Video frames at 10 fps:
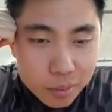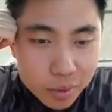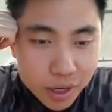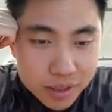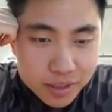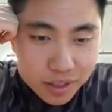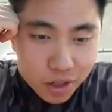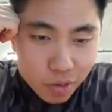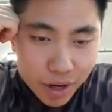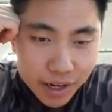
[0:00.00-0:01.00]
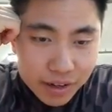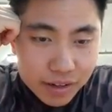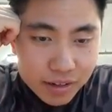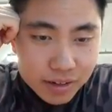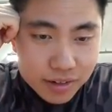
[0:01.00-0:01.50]
Pronounced Noreg.
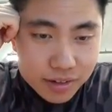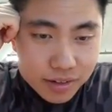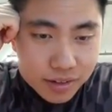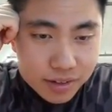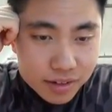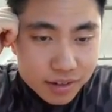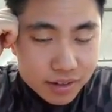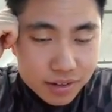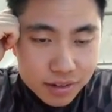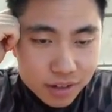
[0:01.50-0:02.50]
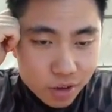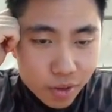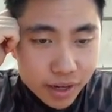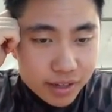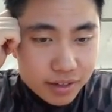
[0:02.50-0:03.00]

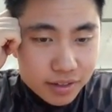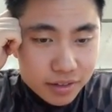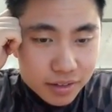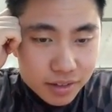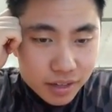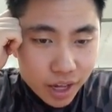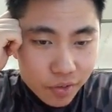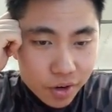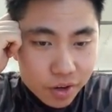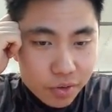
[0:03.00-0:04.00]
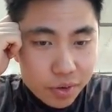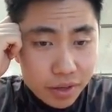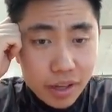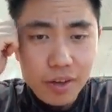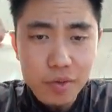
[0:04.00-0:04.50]
Noreg. Have you heard of you?
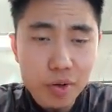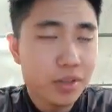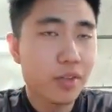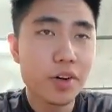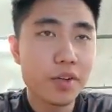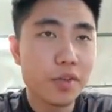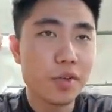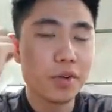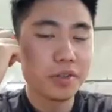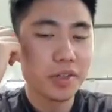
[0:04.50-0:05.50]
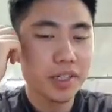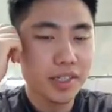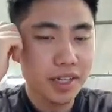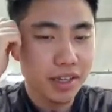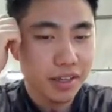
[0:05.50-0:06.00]
Yeah, of course I've heard of University of
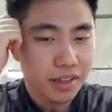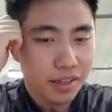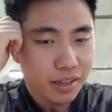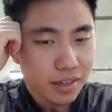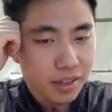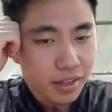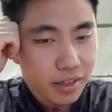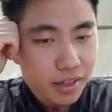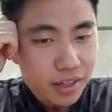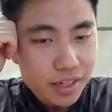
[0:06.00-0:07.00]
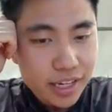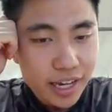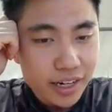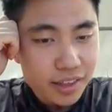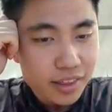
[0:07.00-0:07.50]
Kentucky.
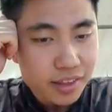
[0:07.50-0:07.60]
Kenneth.